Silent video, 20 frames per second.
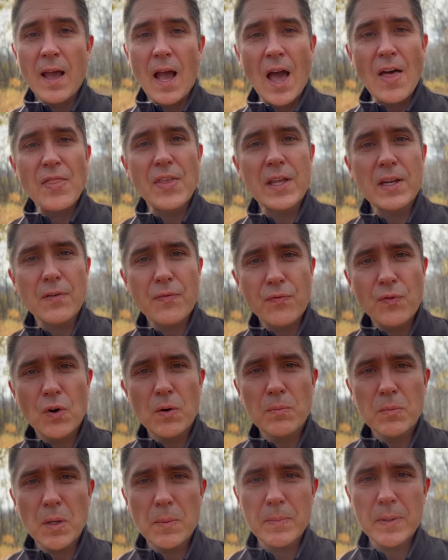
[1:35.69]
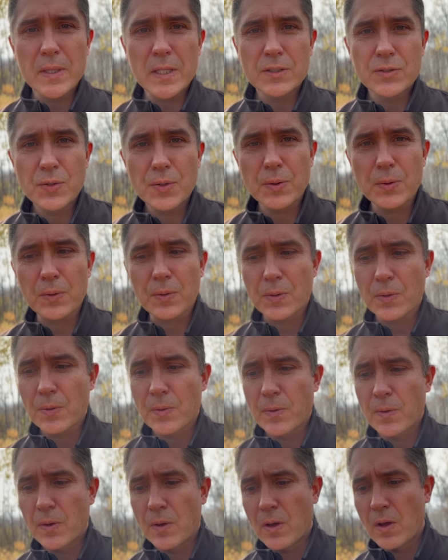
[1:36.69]
and then affirm them in the
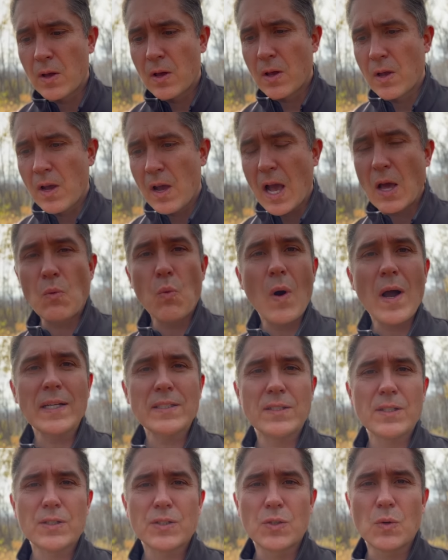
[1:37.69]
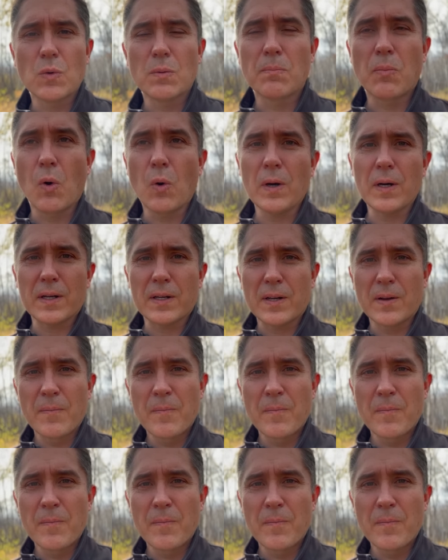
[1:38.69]
truth. And why is this so important?